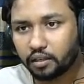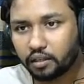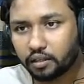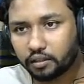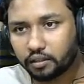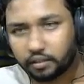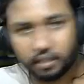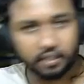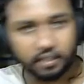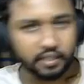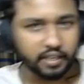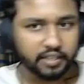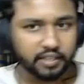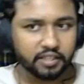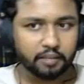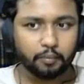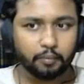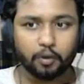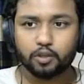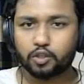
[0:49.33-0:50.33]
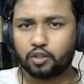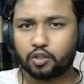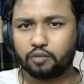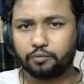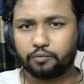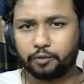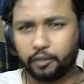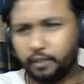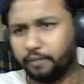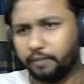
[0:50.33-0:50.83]
This is the bot
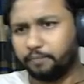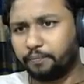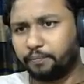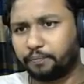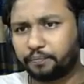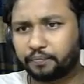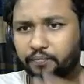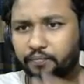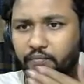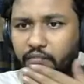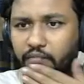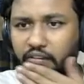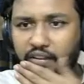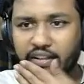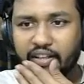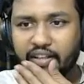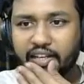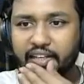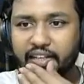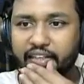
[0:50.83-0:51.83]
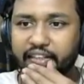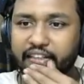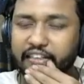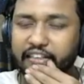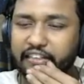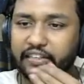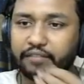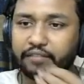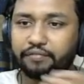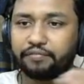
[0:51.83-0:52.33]
software.
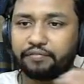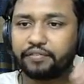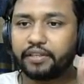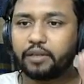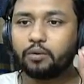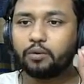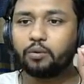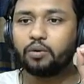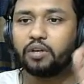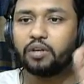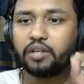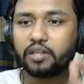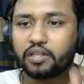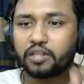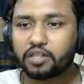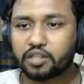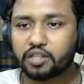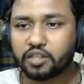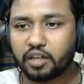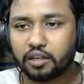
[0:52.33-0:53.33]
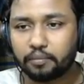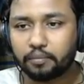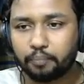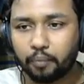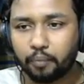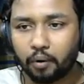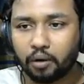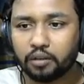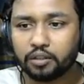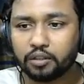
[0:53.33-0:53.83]
If you start
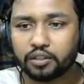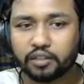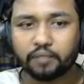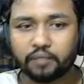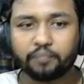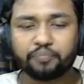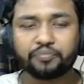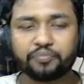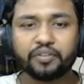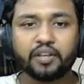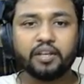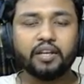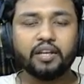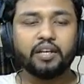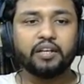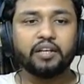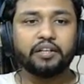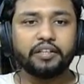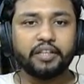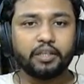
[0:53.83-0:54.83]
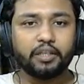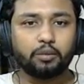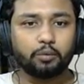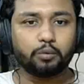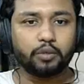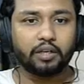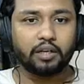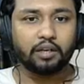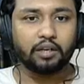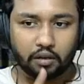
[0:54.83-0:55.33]
bot, it
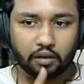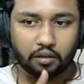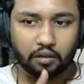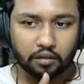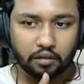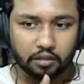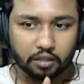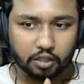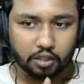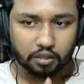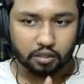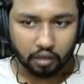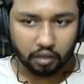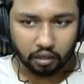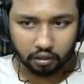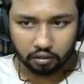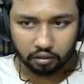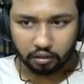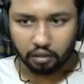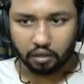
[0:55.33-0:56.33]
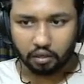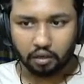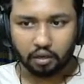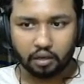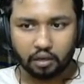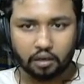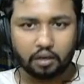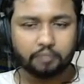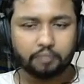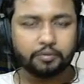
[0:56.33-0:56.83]
will start
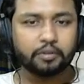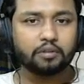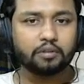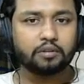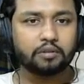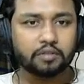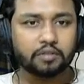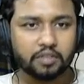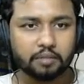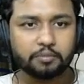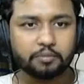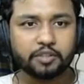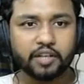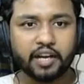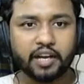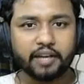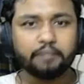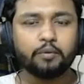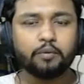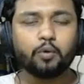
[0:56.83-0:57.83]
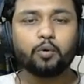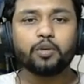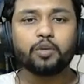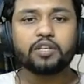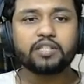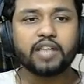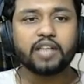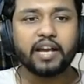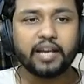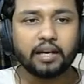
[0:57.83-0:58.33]
after some time, which
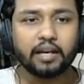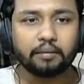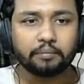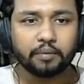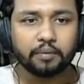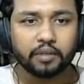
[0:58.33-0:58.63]
I have